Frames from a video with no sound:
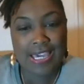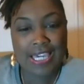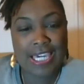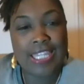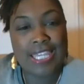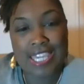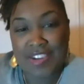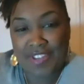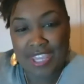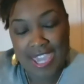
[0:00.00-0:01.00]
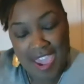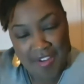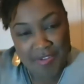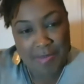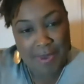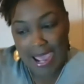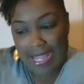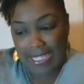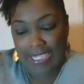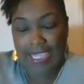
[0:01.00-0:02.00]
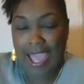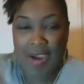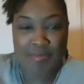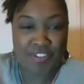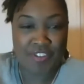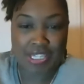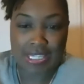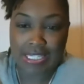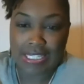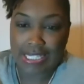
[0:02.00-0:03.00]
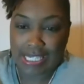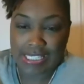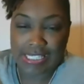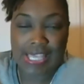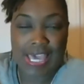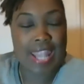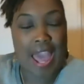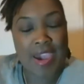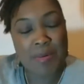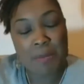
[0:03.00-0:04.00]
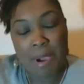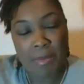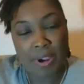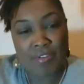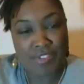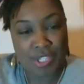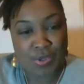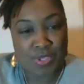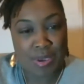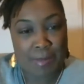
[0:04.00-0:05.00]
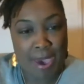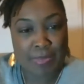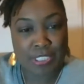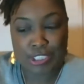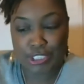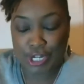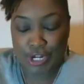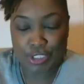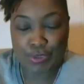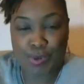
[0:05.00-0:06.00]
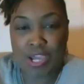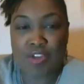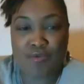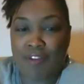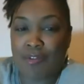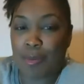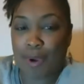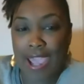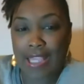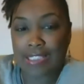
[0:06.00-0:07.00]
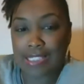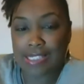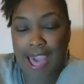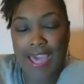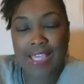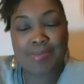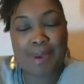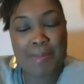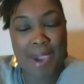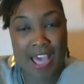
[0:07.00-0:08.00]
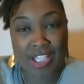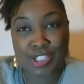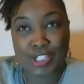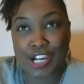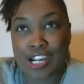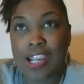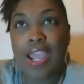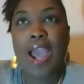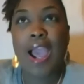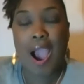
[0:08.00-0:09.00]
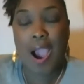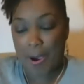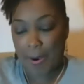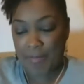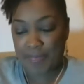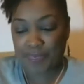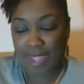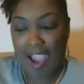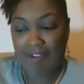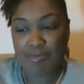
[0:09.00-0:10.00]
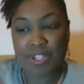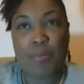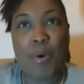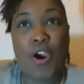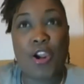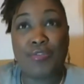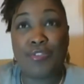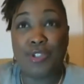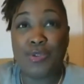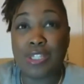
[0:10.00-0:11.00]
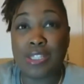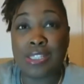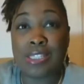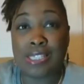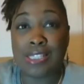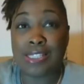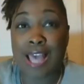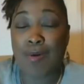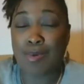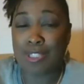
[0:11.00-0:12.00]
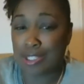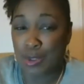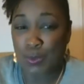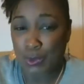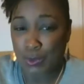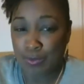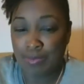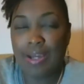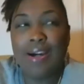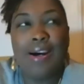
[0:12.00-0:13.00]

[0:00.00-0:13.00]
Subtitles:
Good evening, everybody. I'm Verkeya Lanece, and I am a member of the Union Baptist Church, where the Reverend Brian D. Scott is my pastor. I've been a part of Union since I was in the womb,